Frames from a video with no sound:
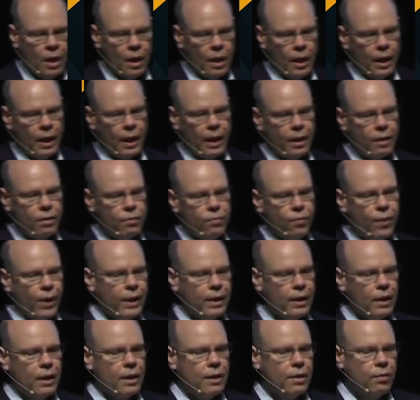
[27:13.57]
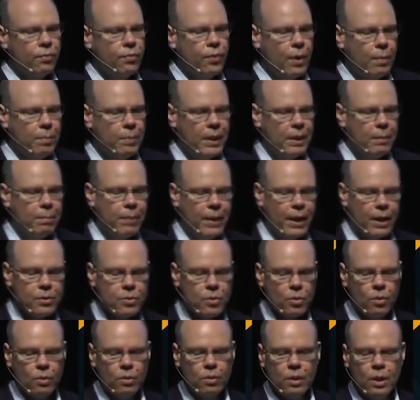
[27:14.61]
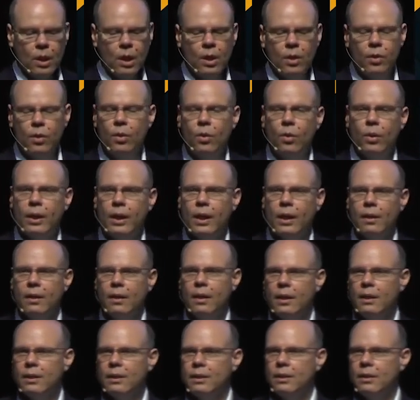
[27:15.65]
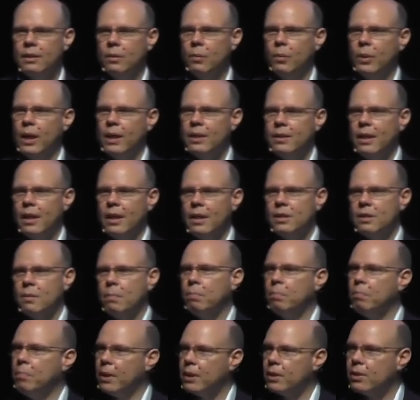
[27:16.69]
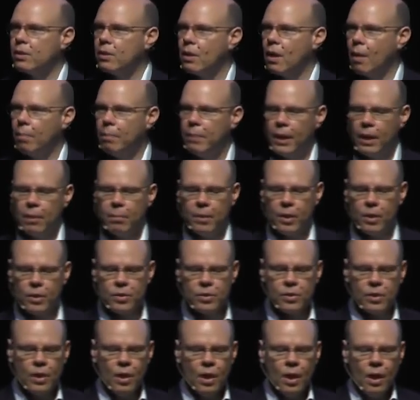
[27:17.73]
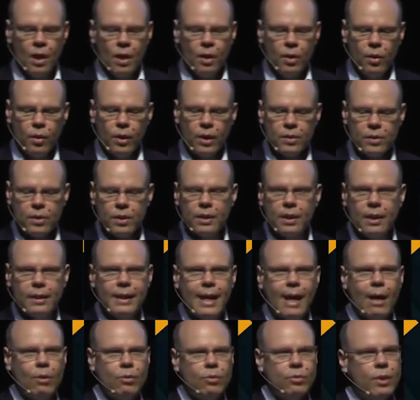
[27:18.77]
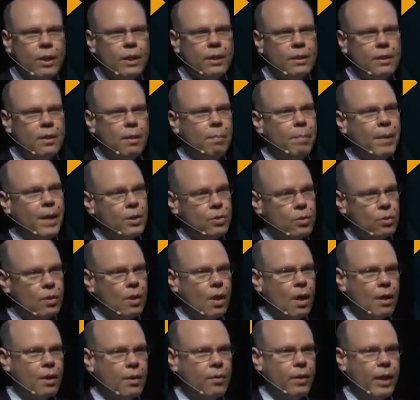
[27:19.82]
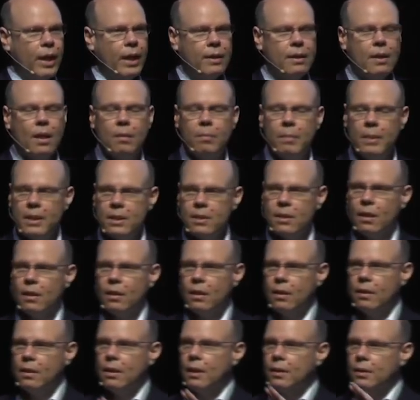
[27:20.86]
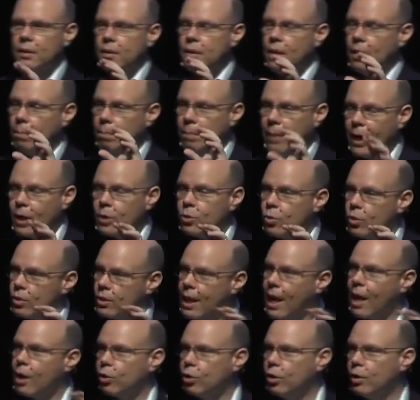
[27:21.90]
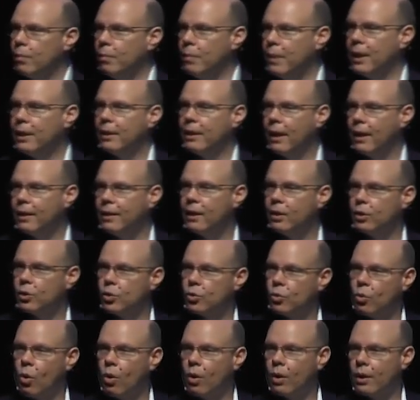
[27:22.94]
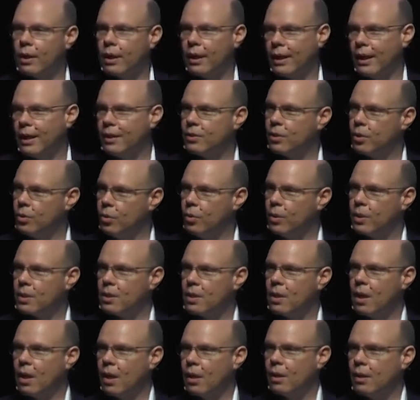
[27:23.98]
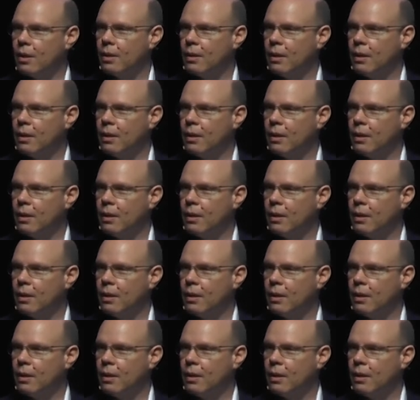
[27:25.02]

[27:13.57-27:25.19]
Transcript: And finally, the Philippine peso. You're looking at this, when I say it's a pit stopping, because you can see the downtrend in the peso dollar rate. That means that the, the peso has actually been getting stronger against the US dollar.